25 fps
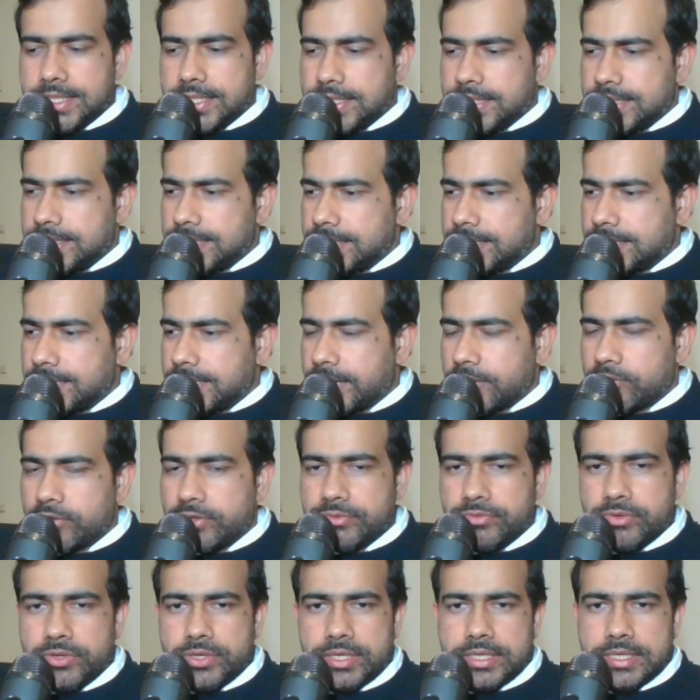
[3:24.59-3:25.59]
Uh,
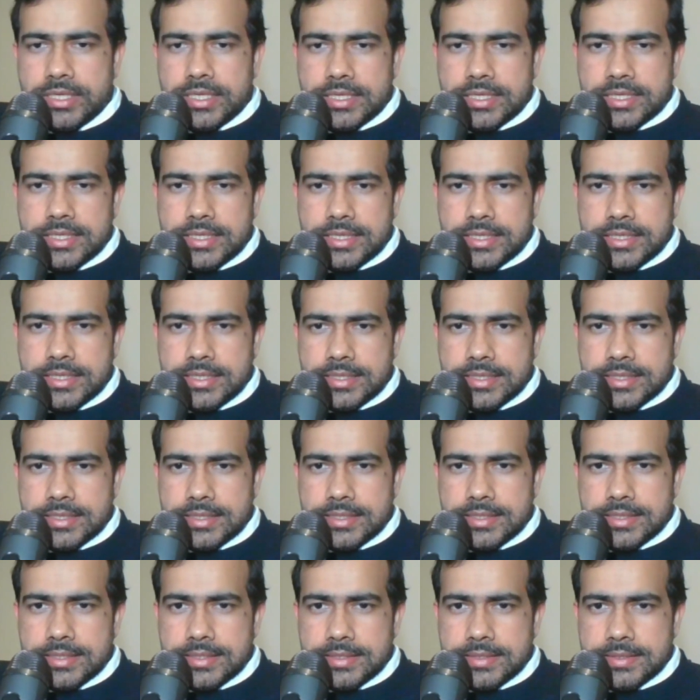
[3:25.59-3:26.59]
however,
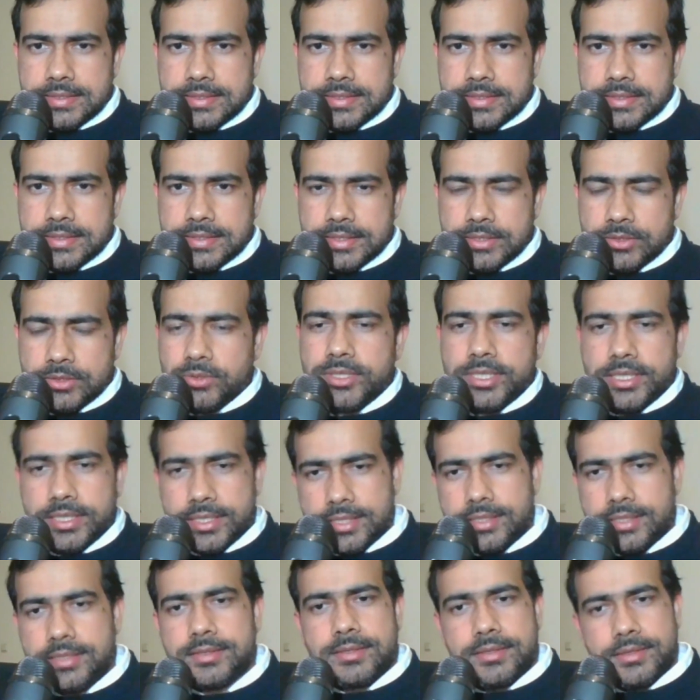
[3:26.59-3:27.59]
uh, you know, there
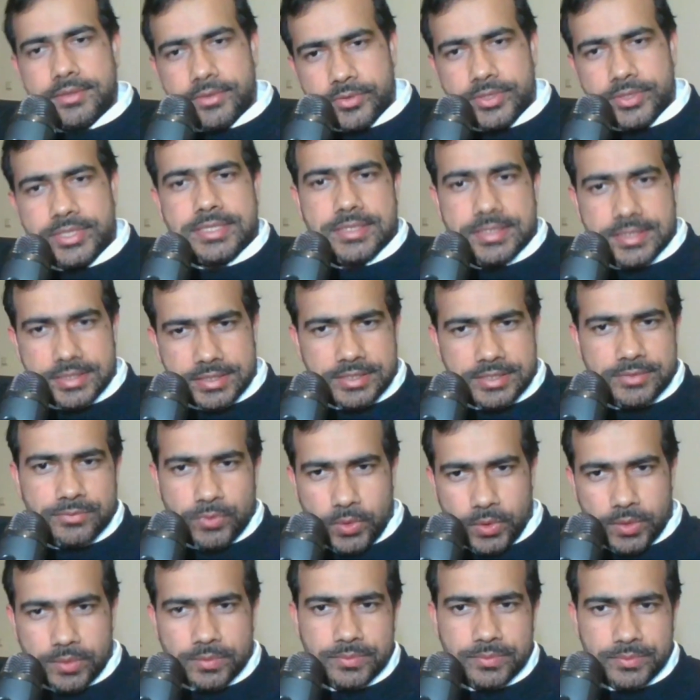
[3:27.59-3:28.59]
are risks
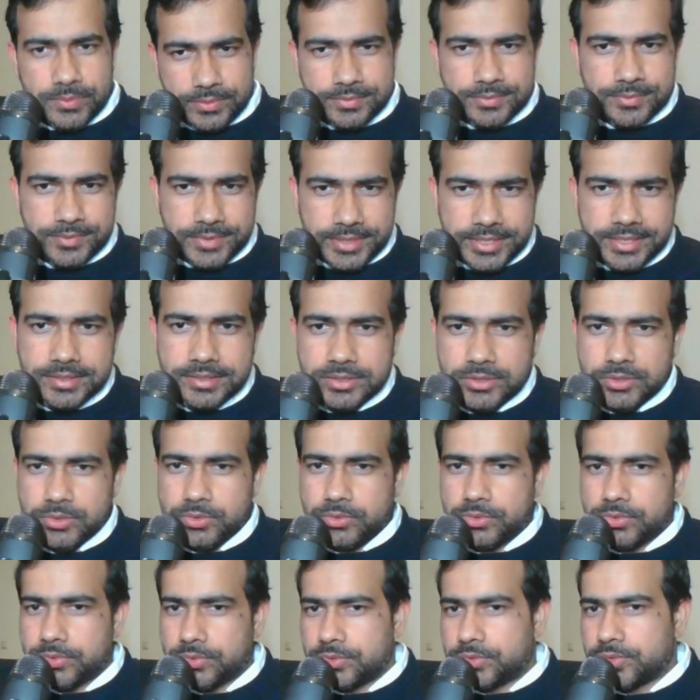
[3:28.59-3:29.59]
involved, right,
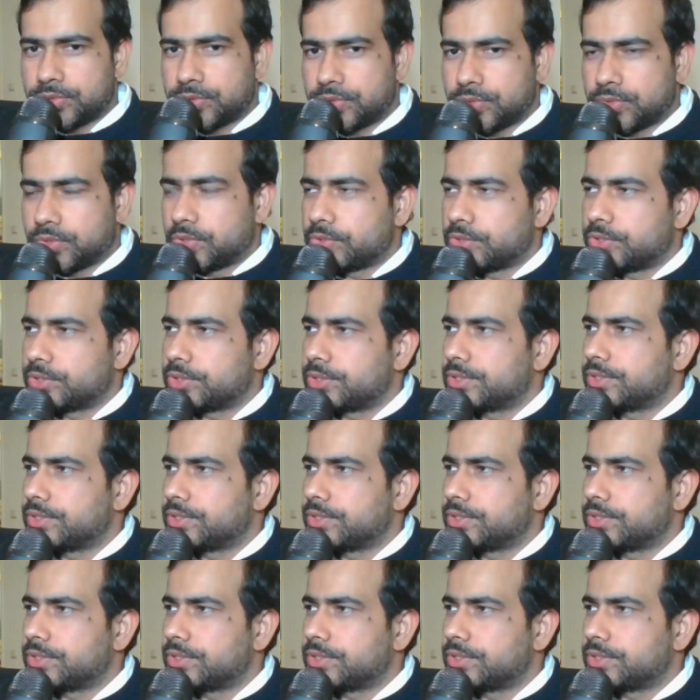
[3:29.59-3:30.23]
to, to note,